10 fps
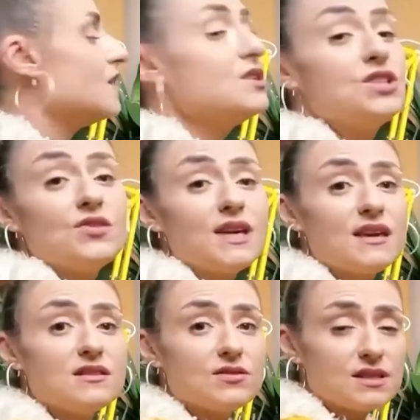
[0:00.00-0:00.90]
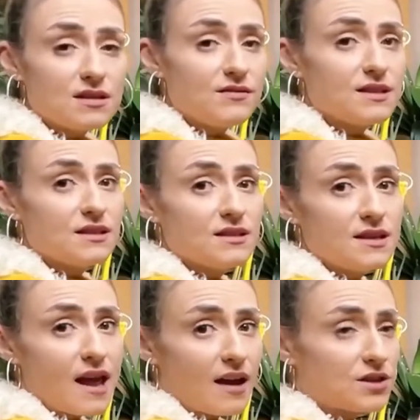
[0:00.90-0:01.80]
Showcase your services
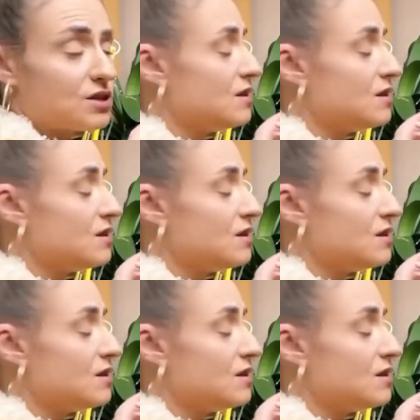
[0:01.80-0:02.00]
in action